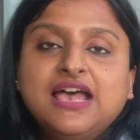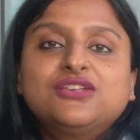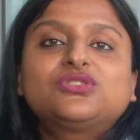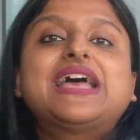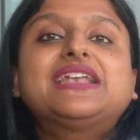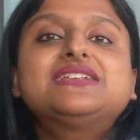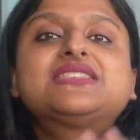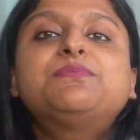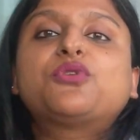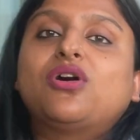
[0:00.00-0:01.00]
So that
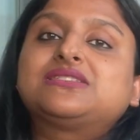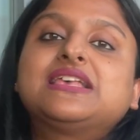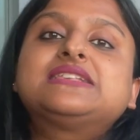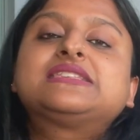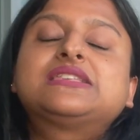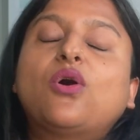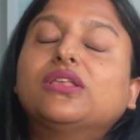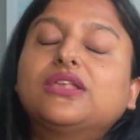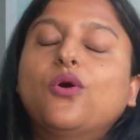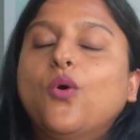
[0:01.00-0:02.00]
is the process
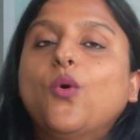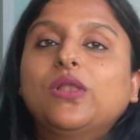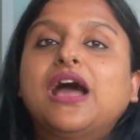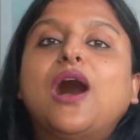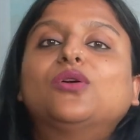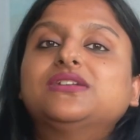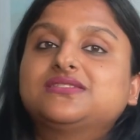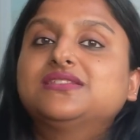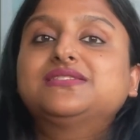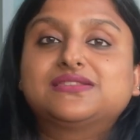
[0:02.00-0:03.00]
on the whole. How
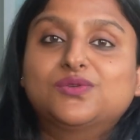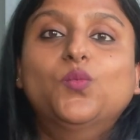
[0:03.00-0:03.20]
does the system